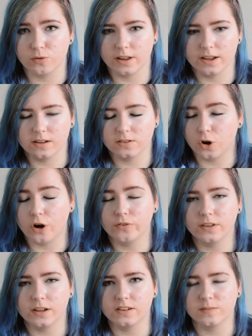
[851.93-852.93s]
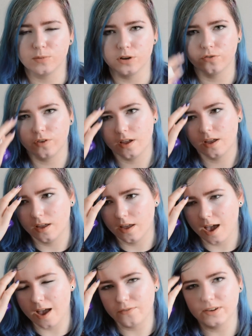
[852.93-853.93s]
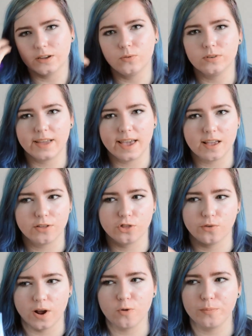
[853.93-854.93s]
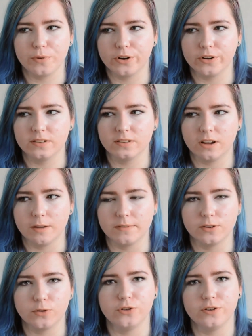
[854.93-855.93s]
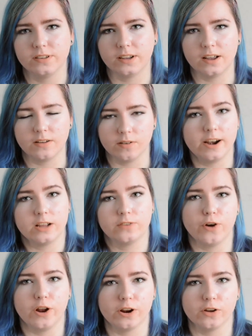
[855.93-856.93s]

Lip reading: like soft and smooth every single day throughout because I'm still using an exfoliant